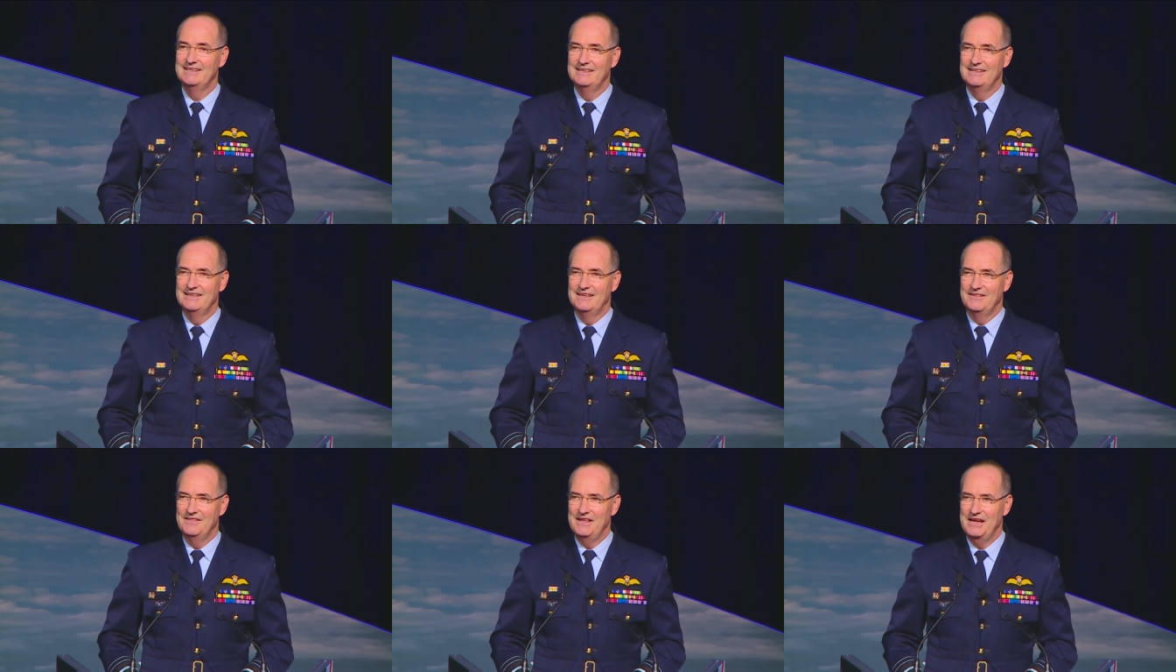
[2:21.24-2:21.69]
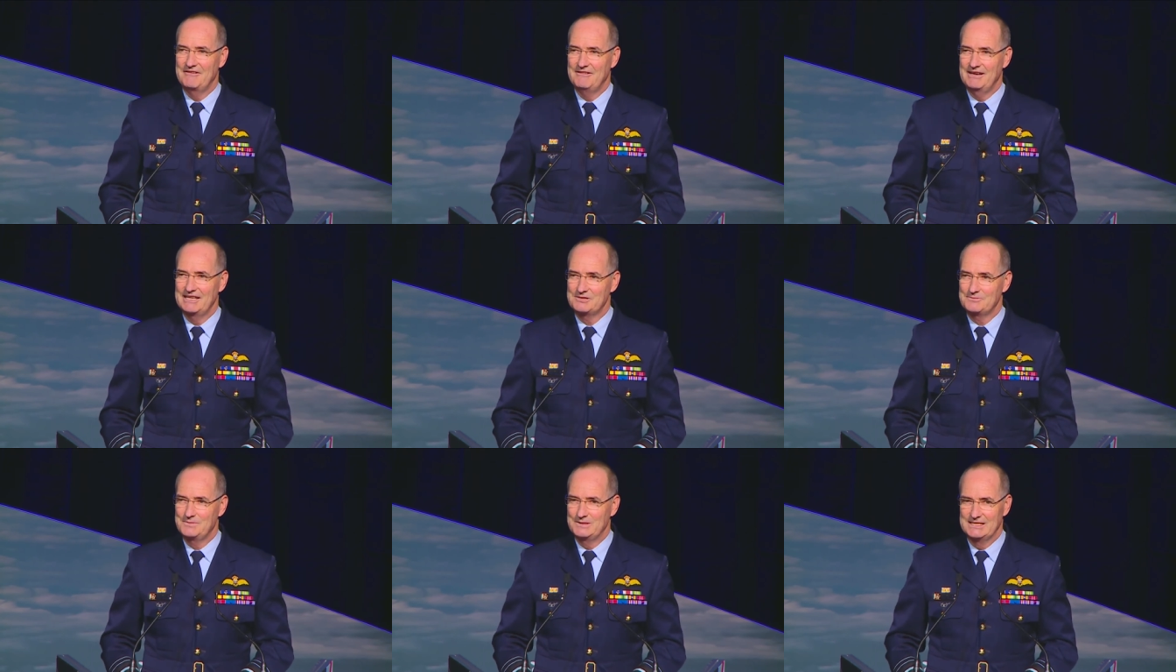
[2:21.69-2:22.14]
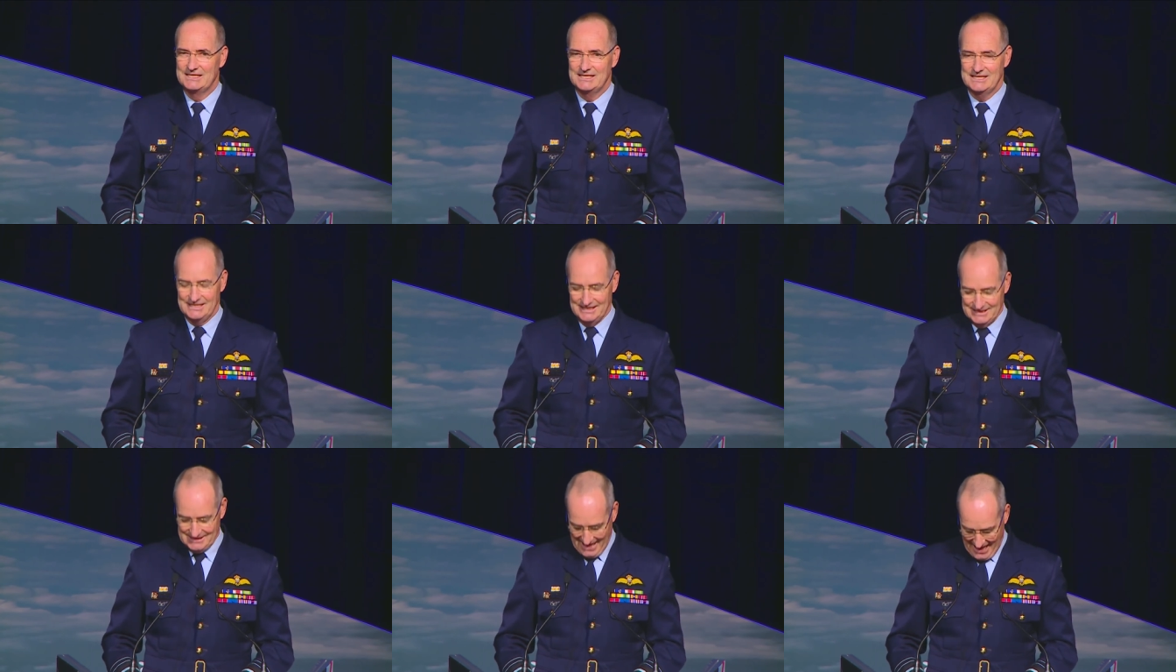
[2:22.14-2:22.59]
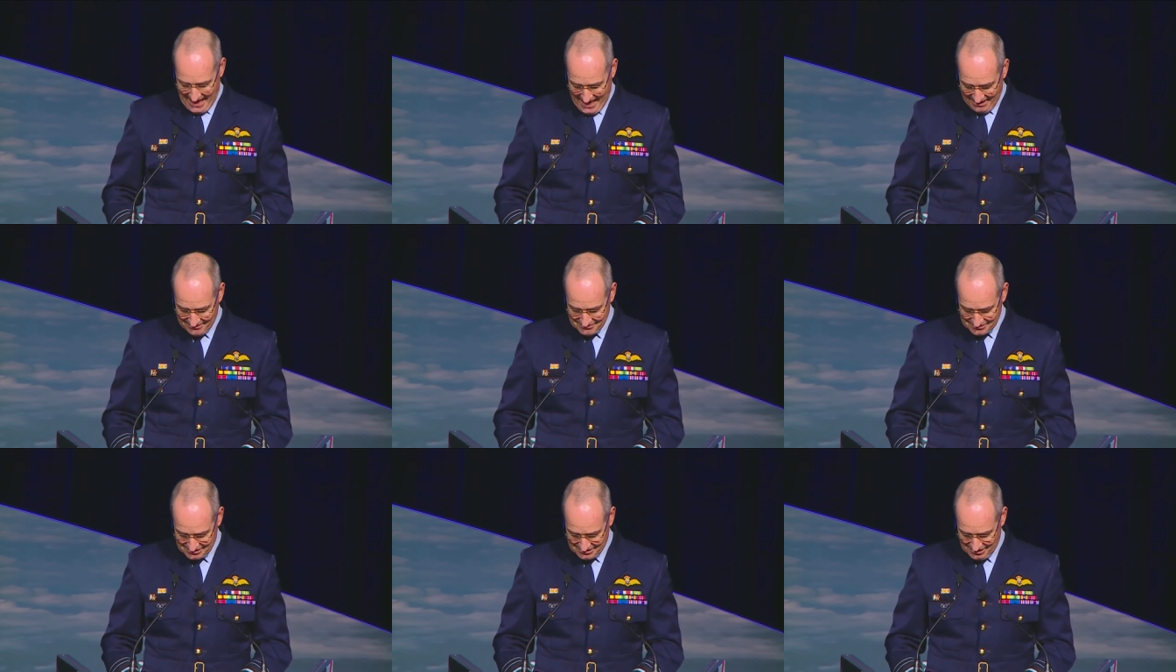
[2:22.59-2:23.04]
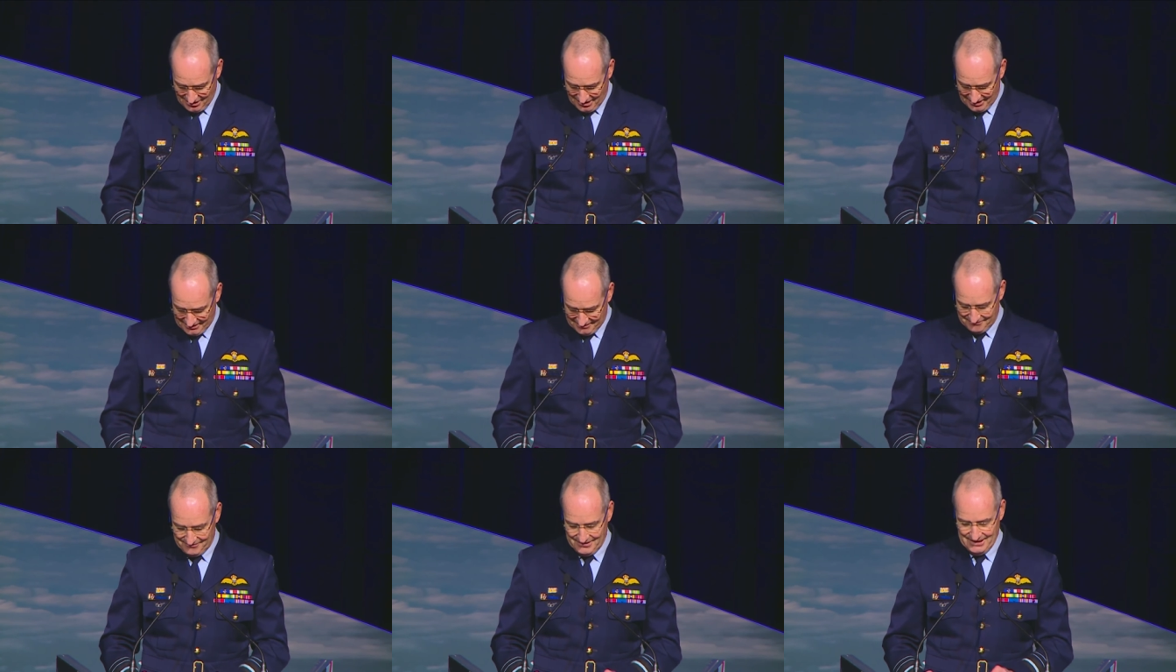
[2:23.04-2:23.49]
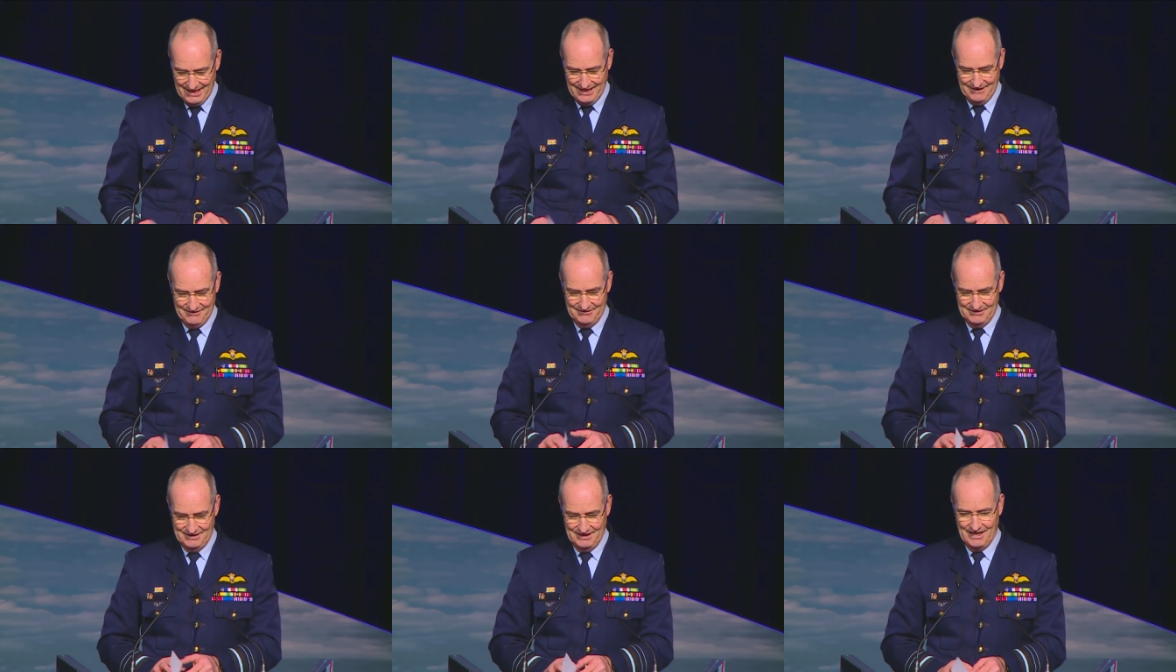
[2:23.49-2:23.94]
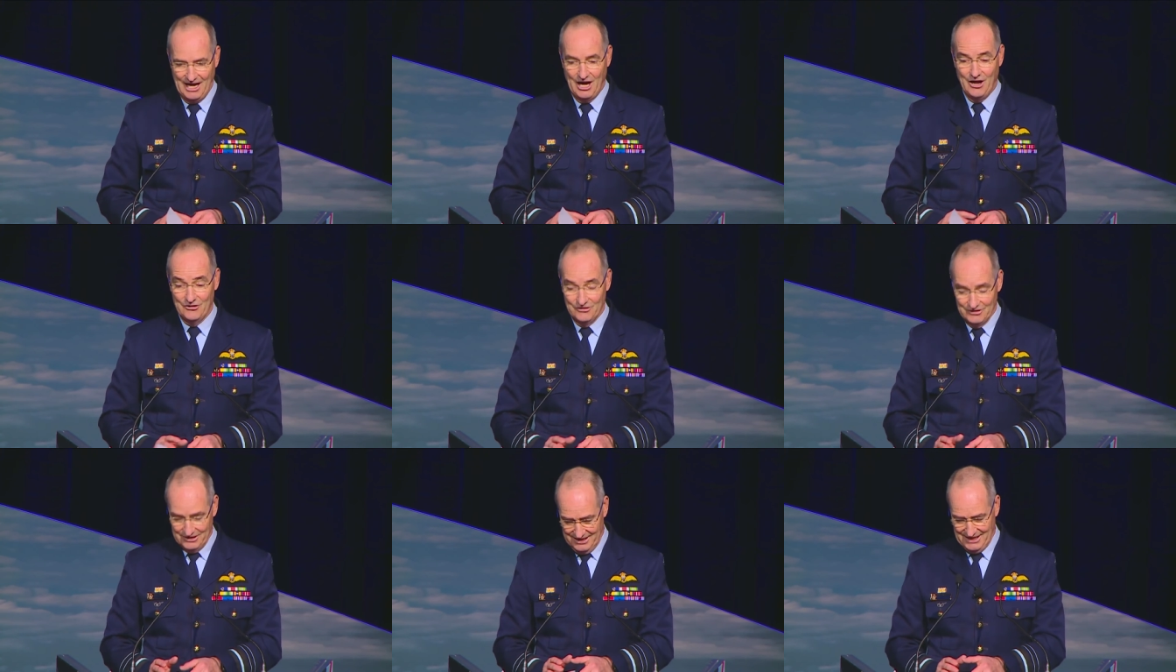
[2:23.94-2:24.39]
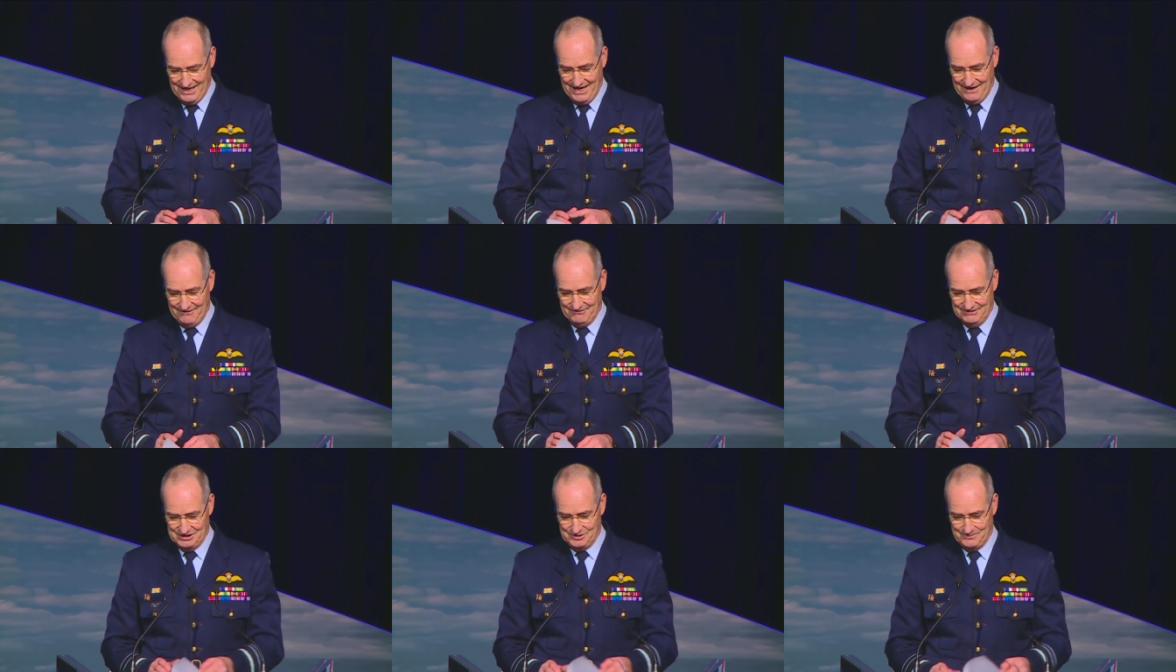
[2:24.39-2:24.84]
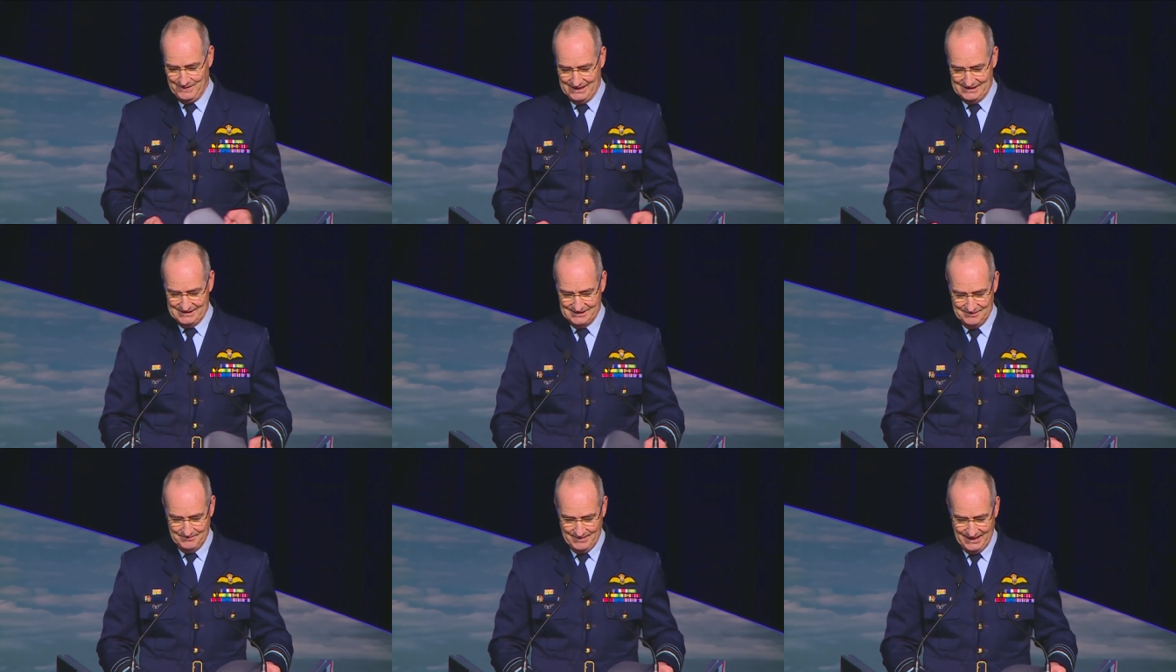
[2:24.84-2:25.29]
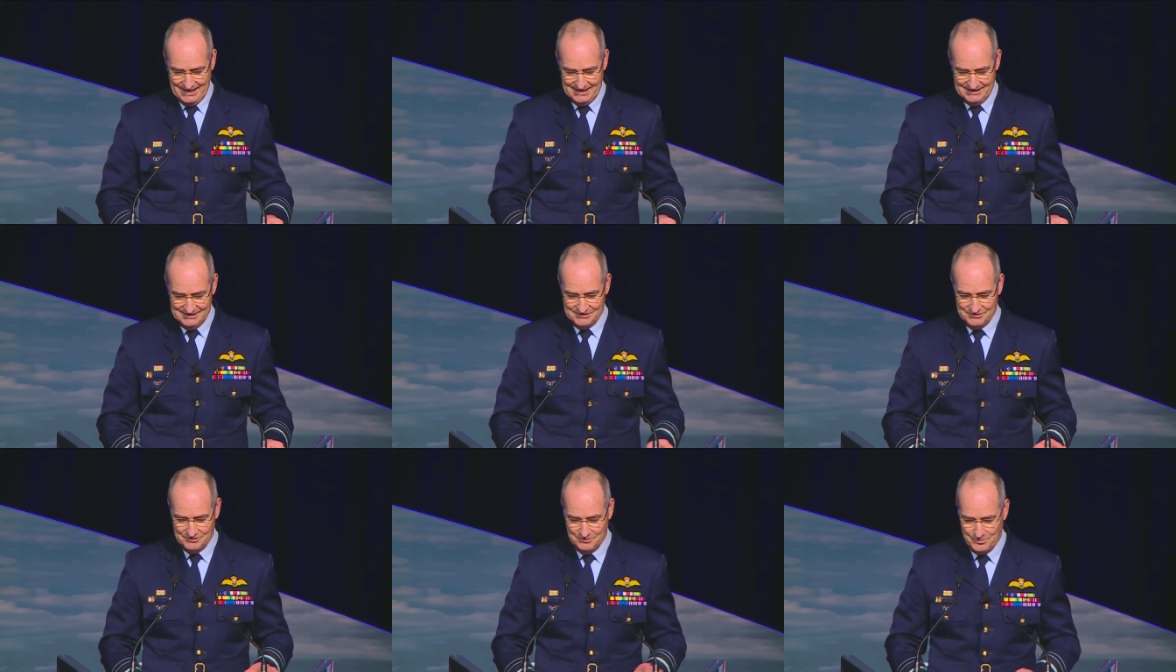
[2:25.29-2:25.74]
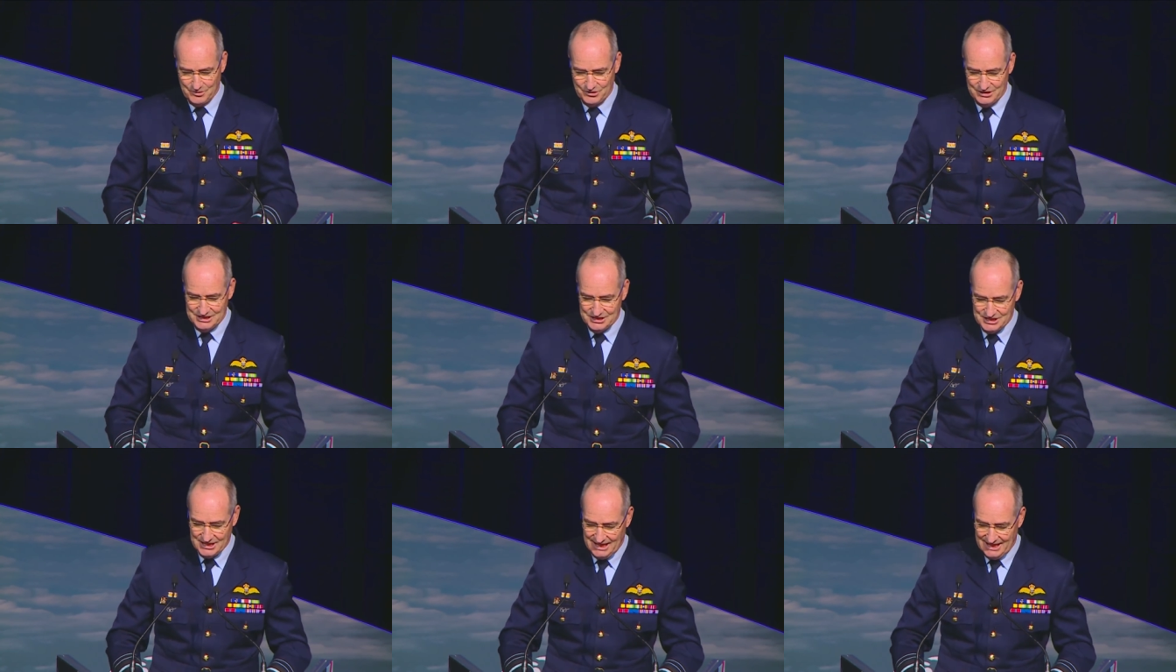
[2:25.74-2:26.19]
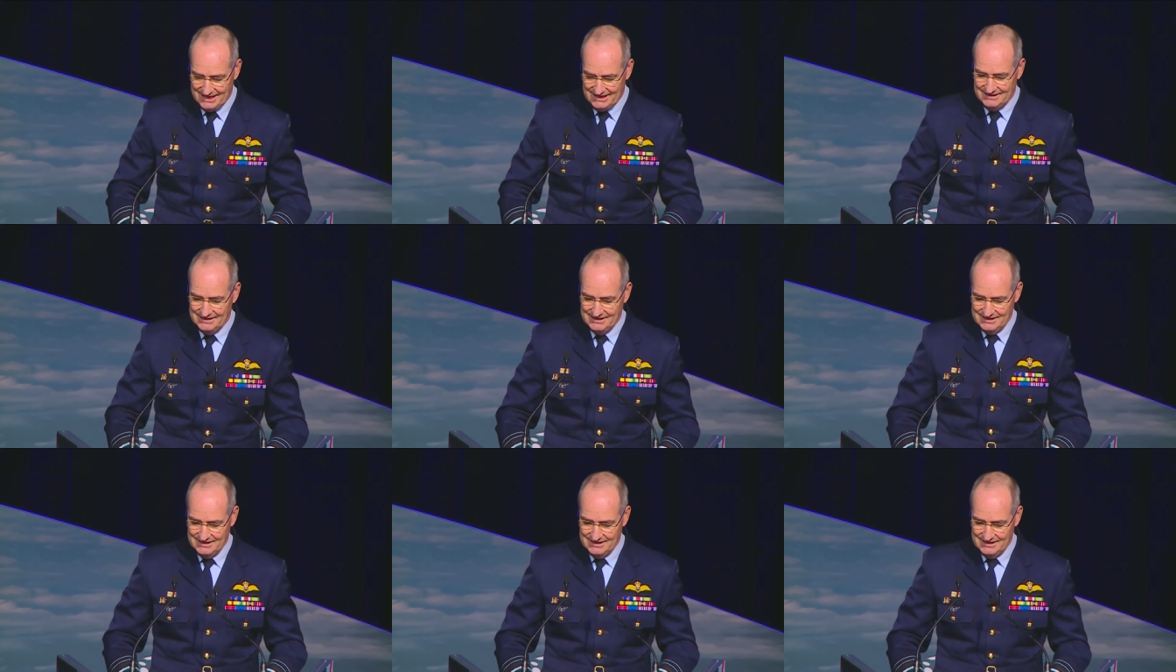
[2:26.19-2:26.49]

their expertise outside of the air and only the air and space domains to appreciate